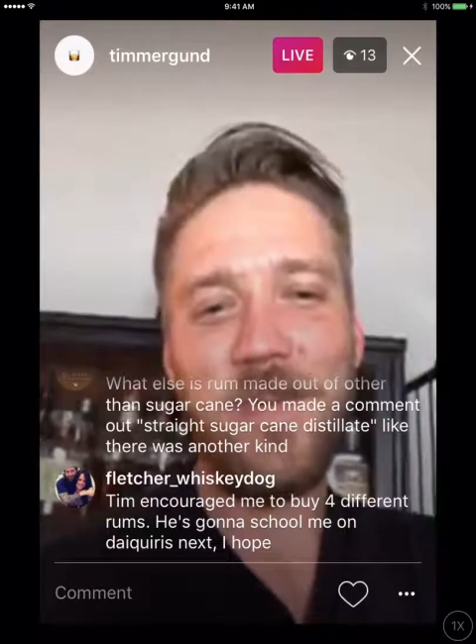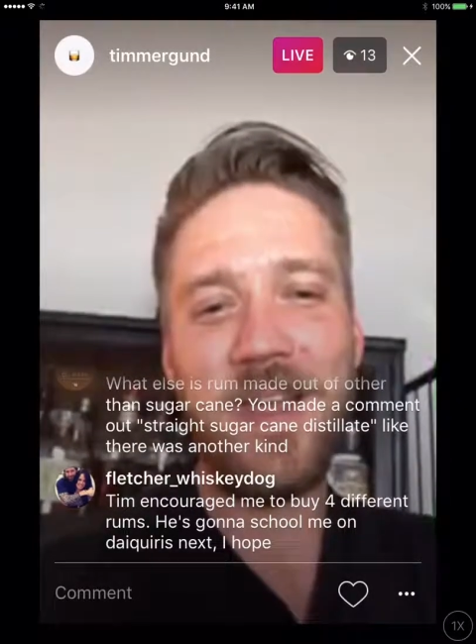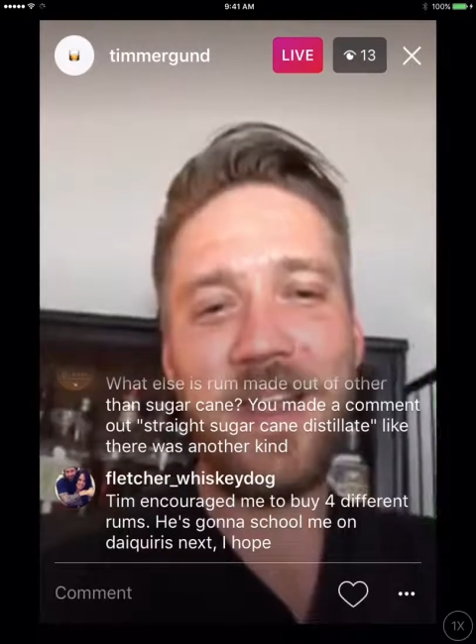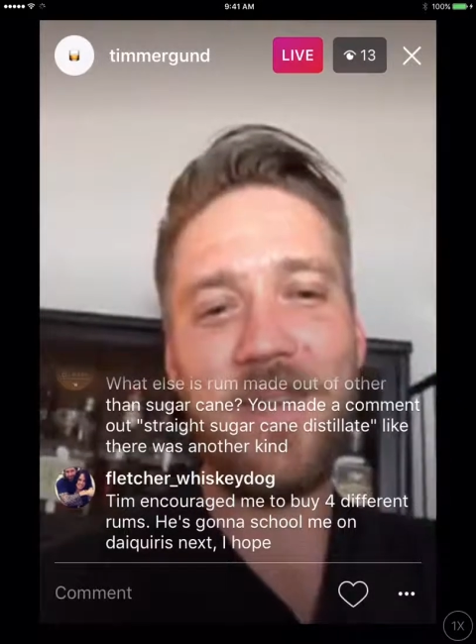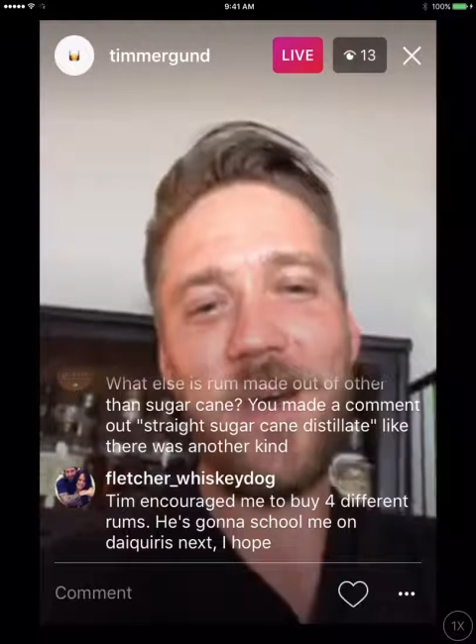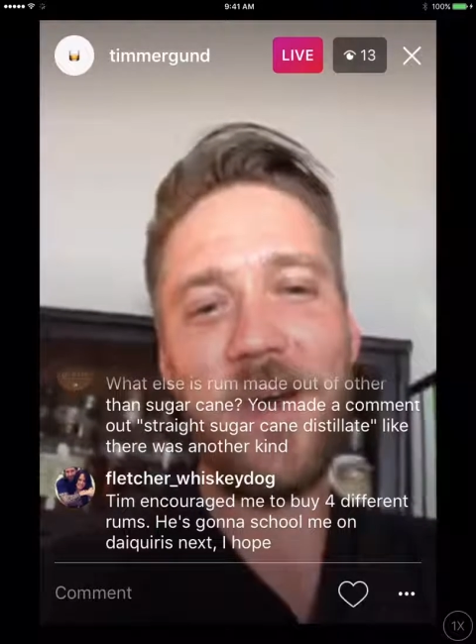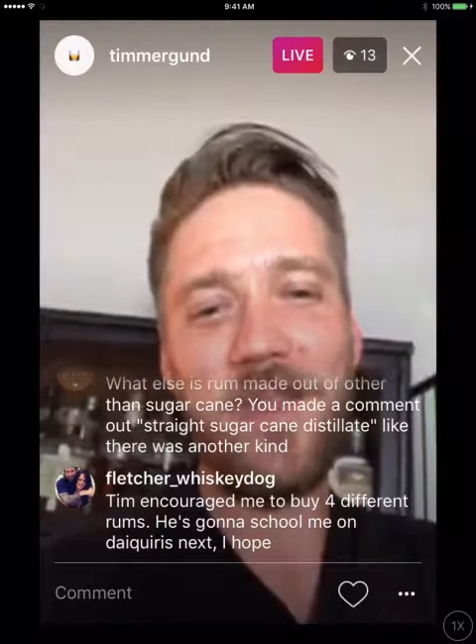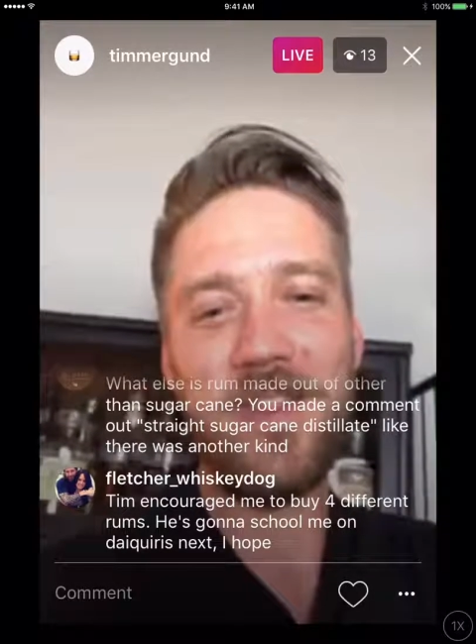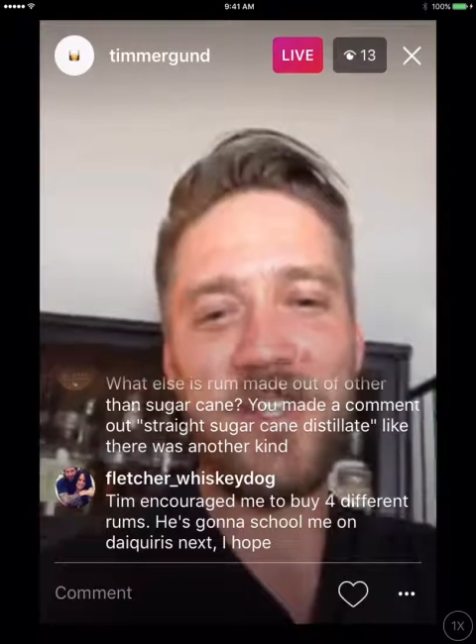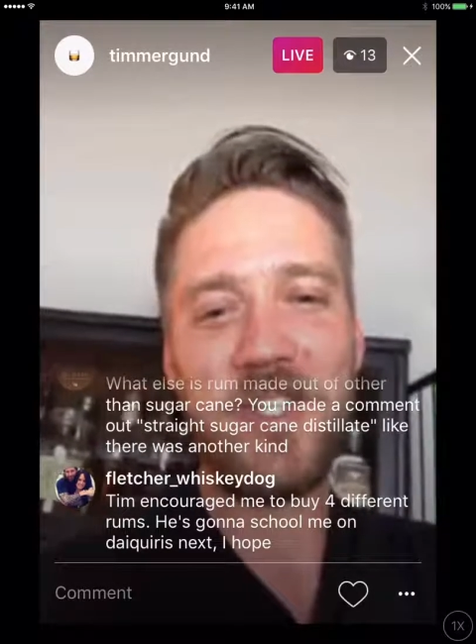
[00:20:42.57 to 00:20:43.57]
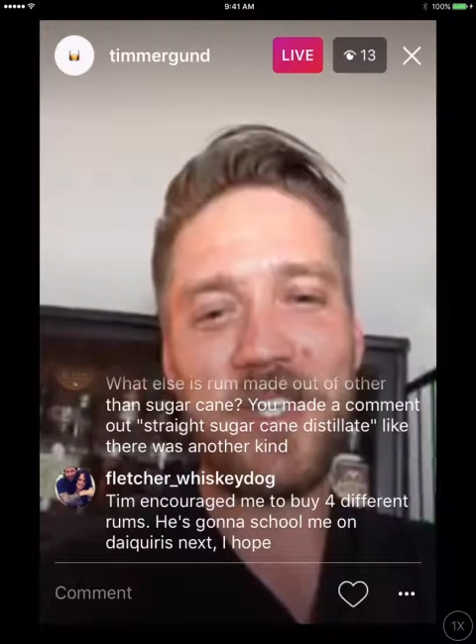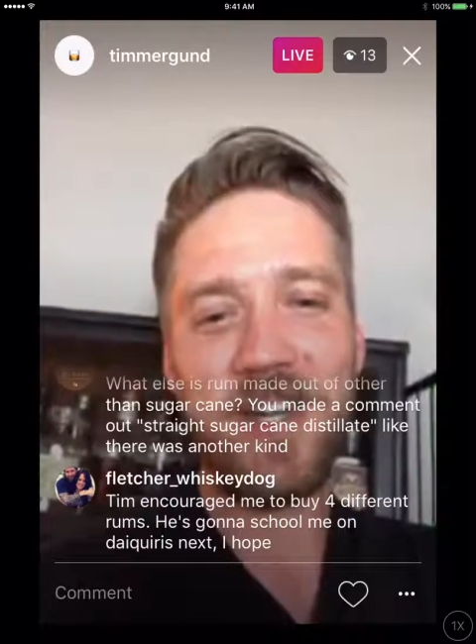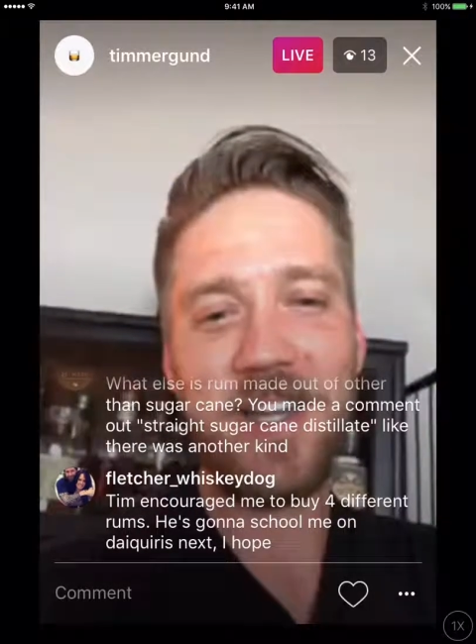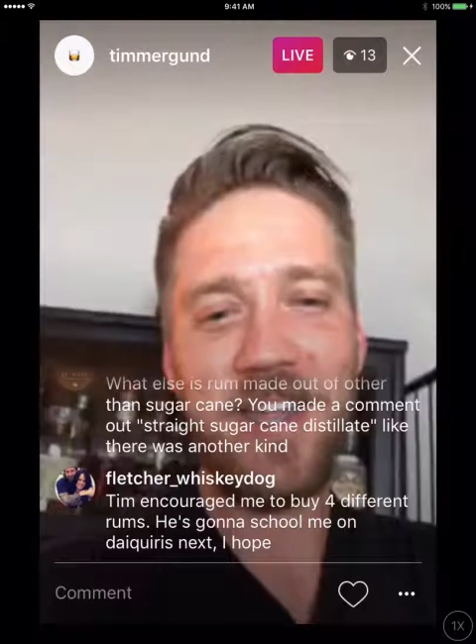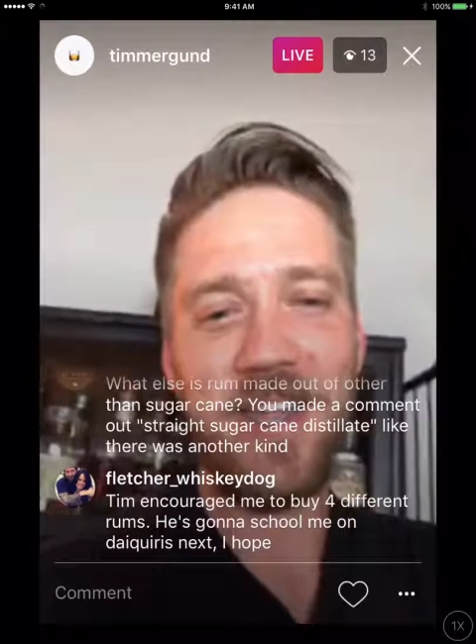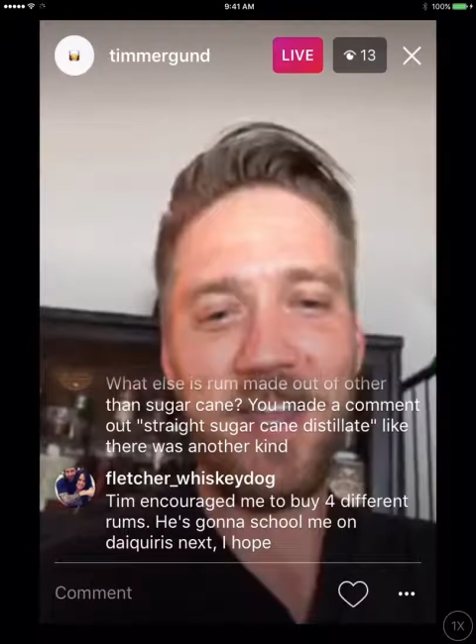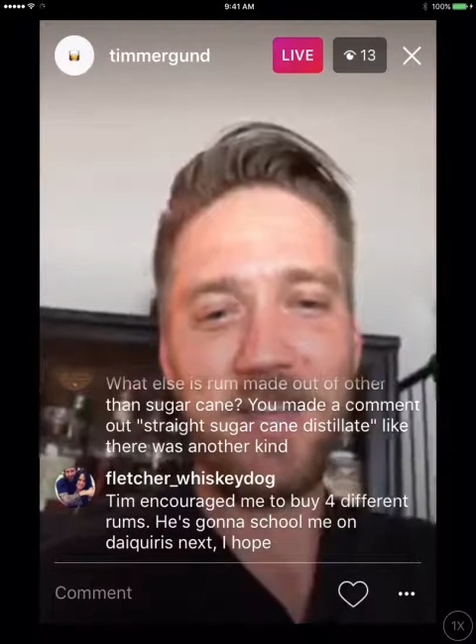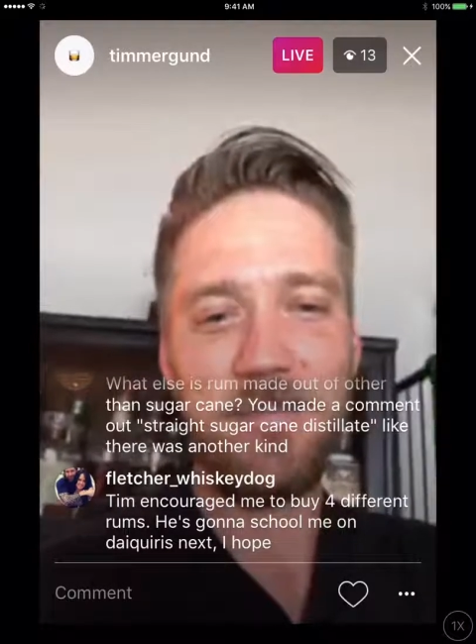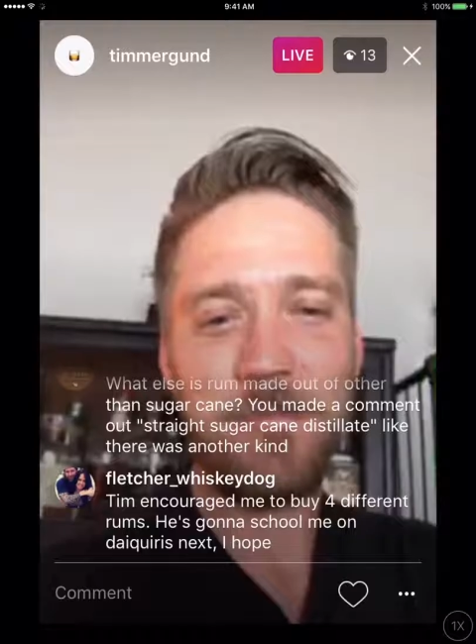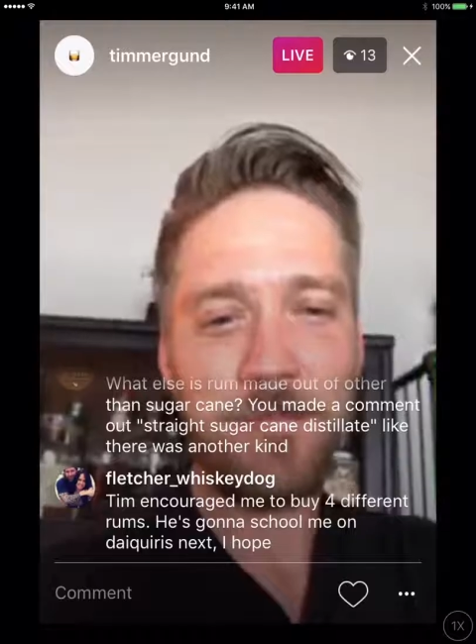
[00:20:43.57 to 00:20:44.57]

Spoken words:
made of other than sugar cane?